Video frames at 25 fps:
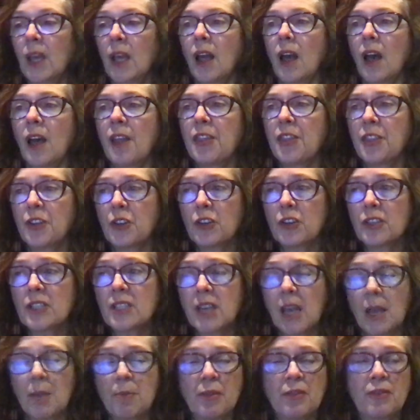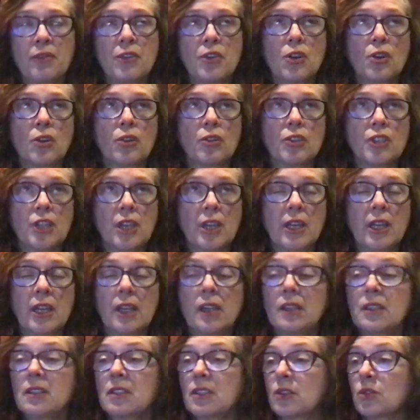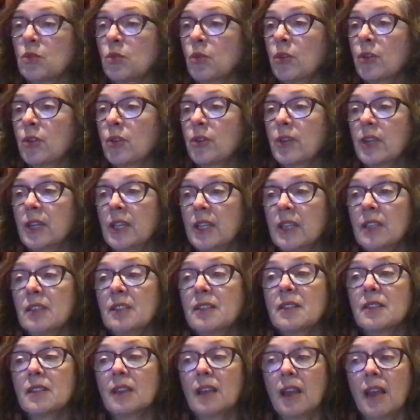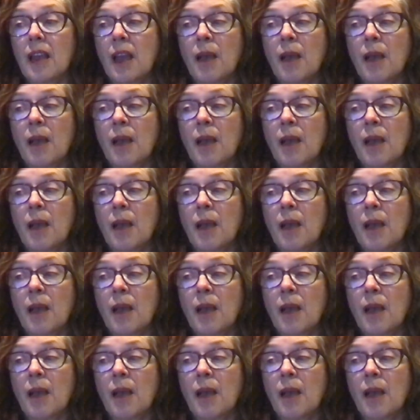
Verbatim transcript: A third type of neurogenic disorder is